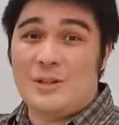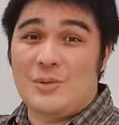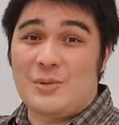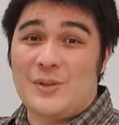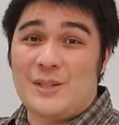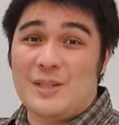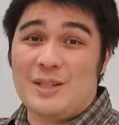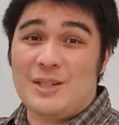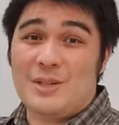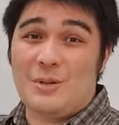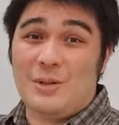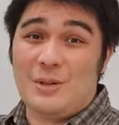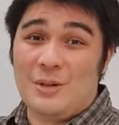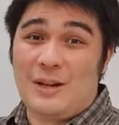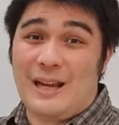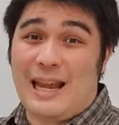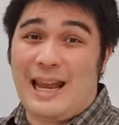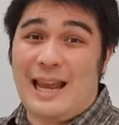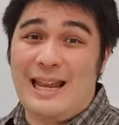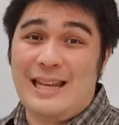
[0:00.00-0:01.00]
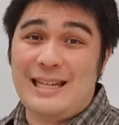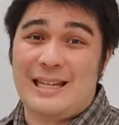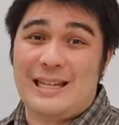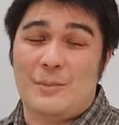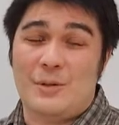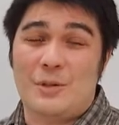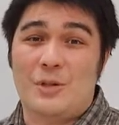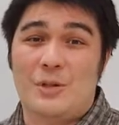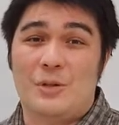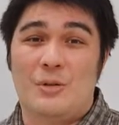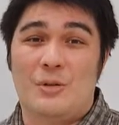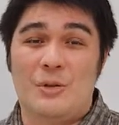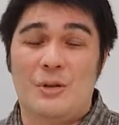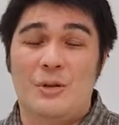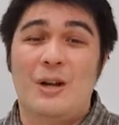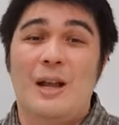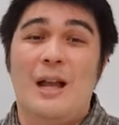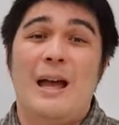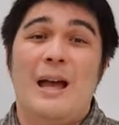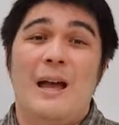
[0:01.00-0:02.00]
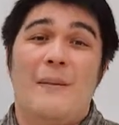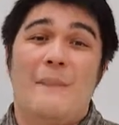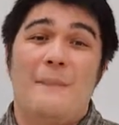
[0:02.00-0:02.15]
Chu's Physics Corner and Chemistry Corner.